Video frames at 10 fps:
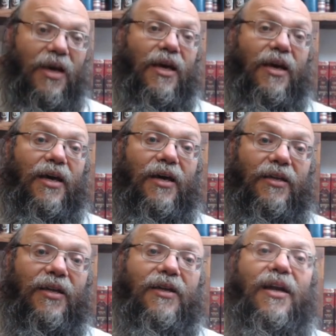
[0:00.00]
and
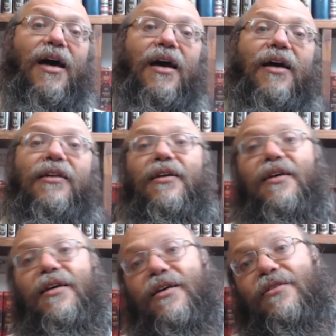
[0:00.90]
that light
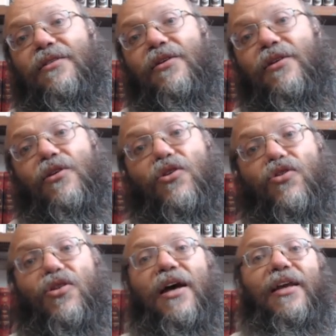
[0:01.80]
is
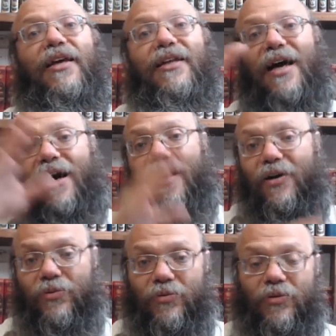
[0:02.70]
shining
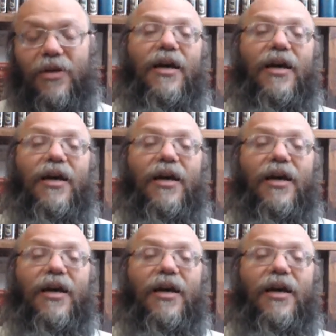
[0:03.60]
down,